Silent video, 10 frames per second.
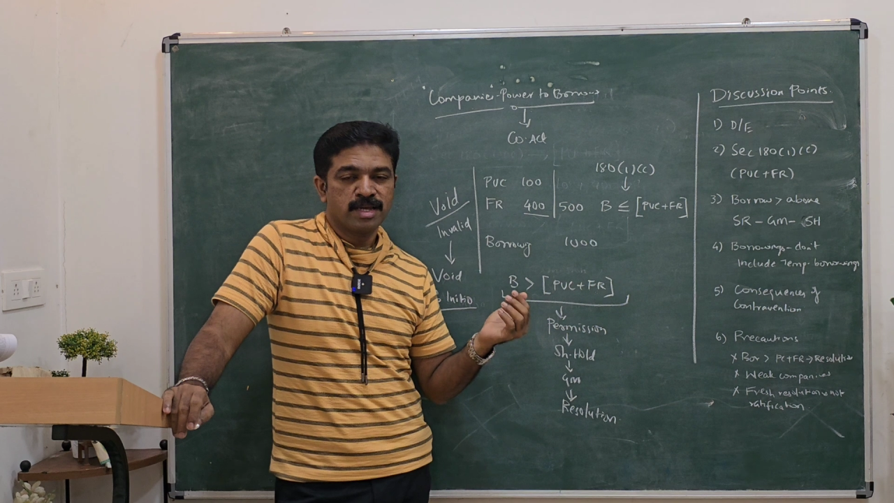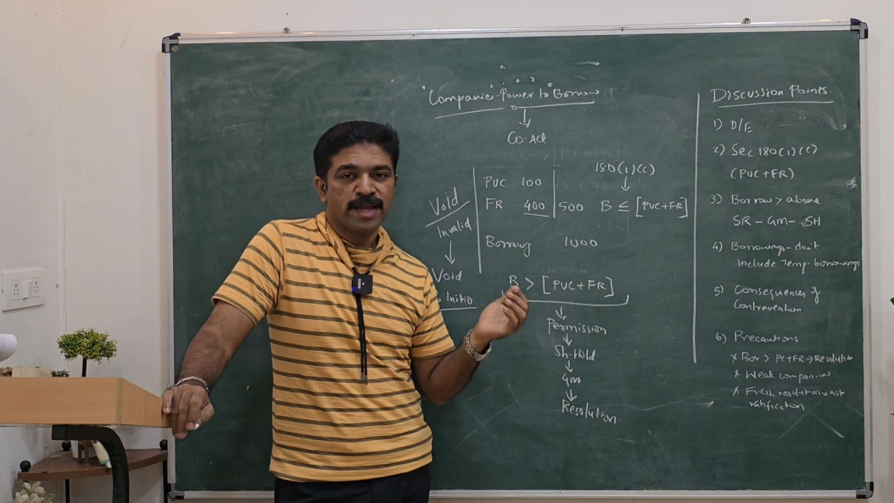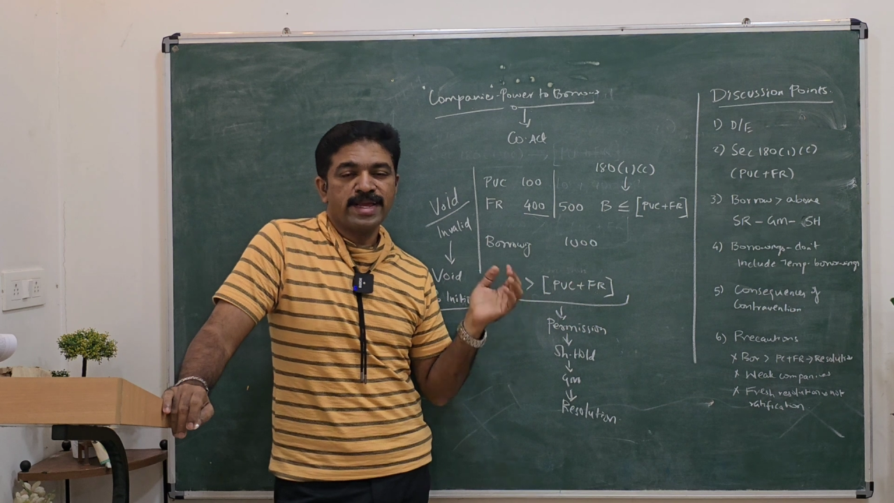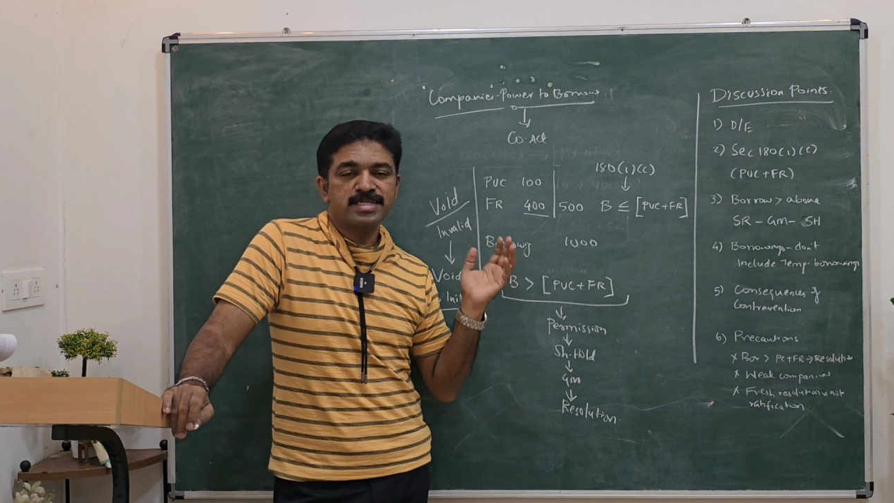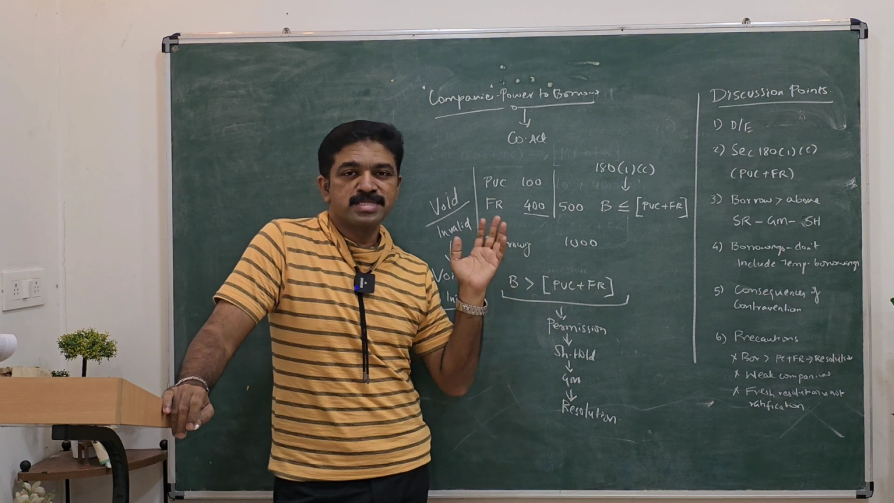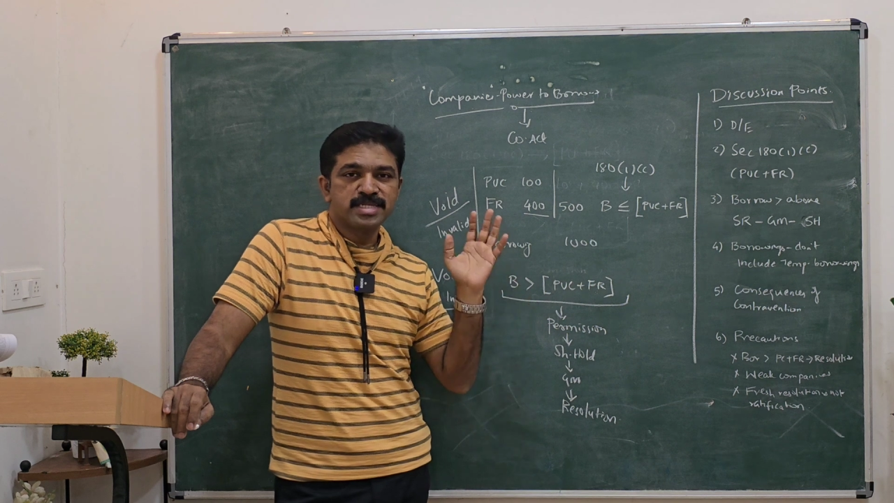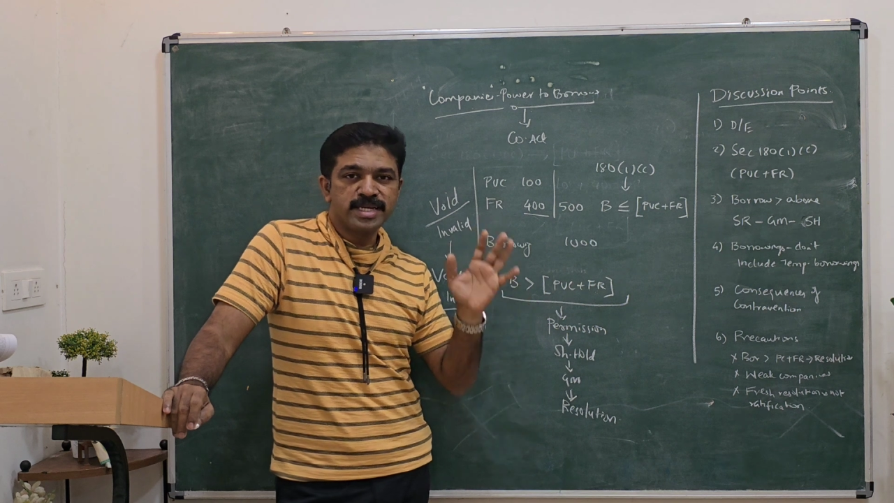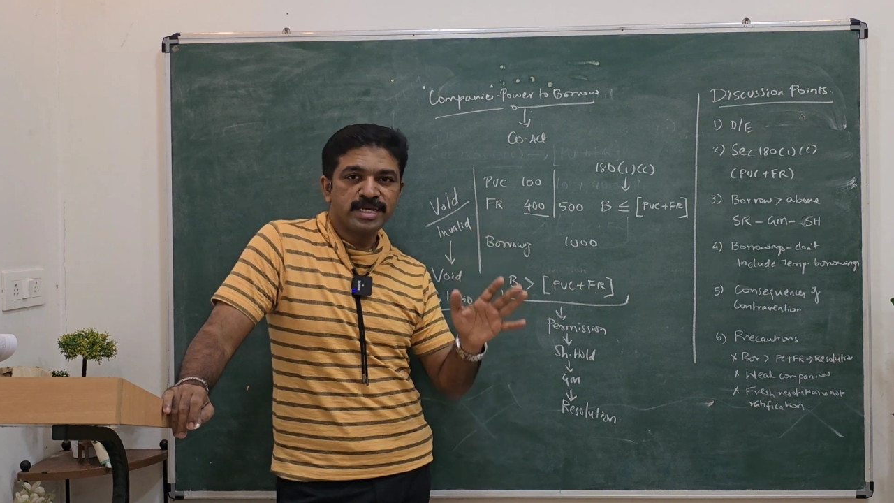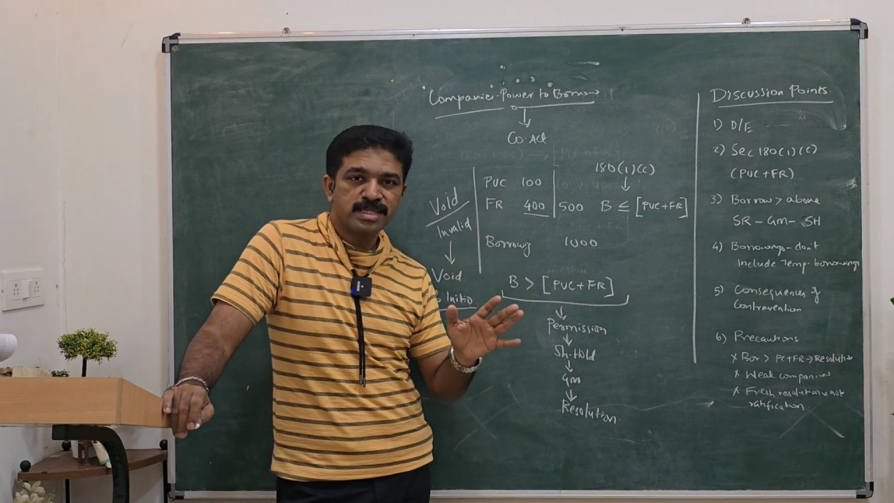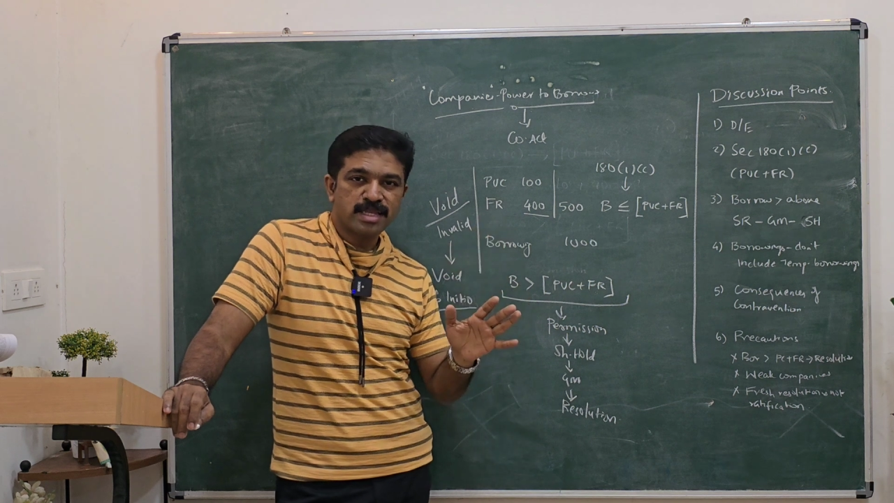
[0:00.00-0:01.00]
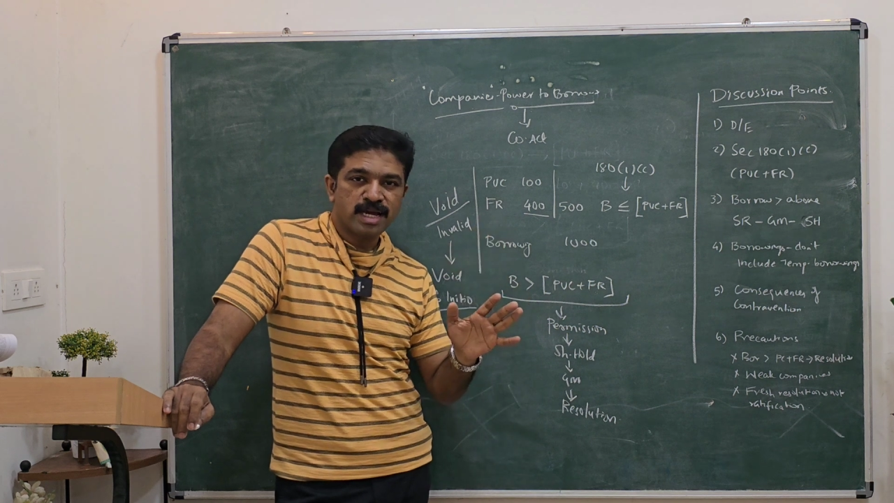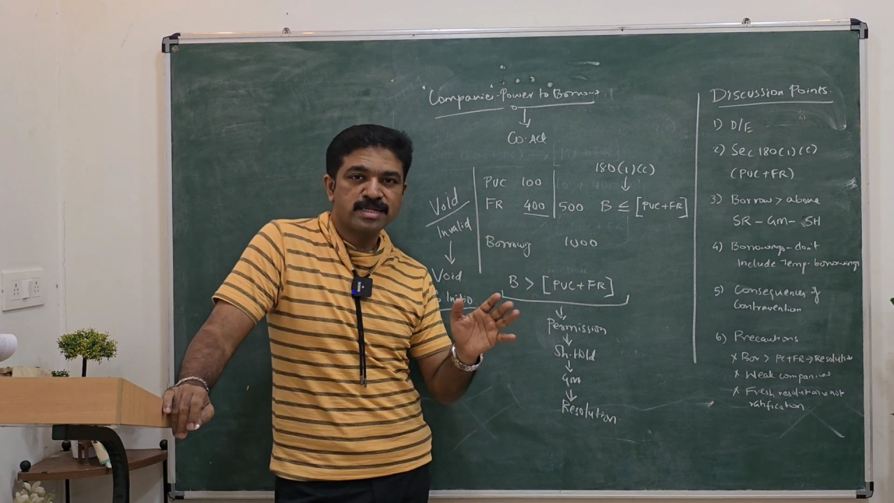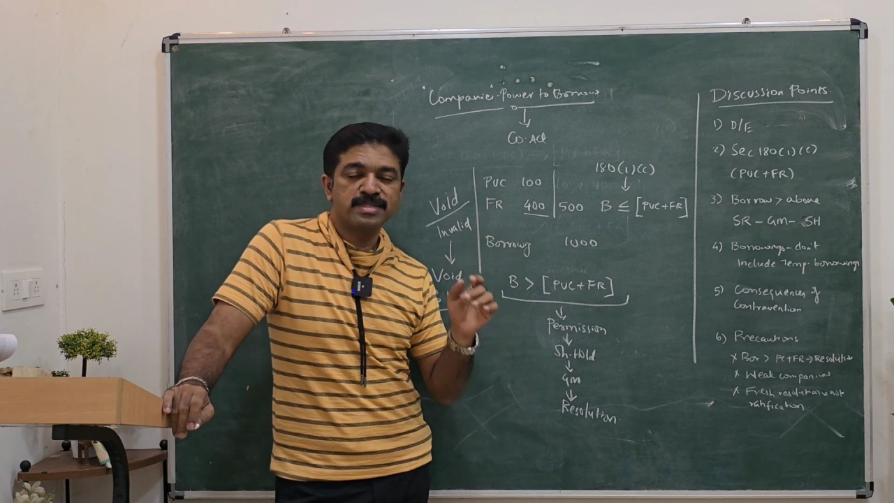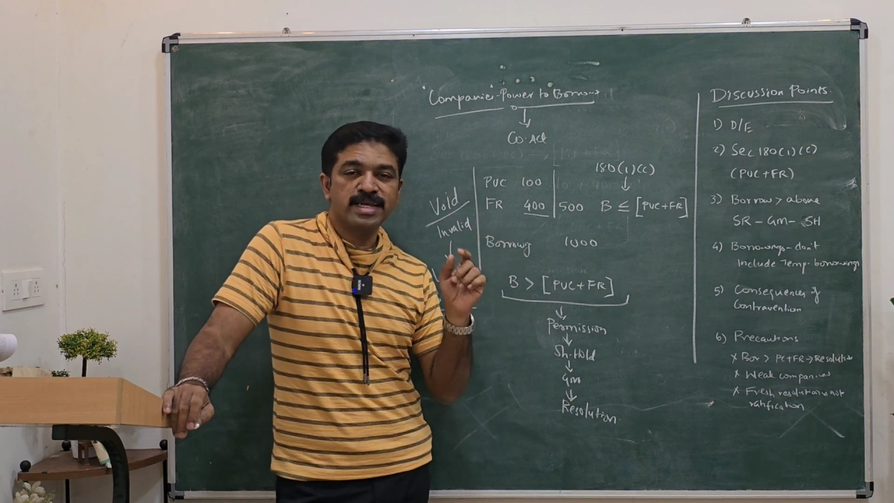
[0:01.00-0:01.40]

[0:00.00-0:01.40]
exceeding that,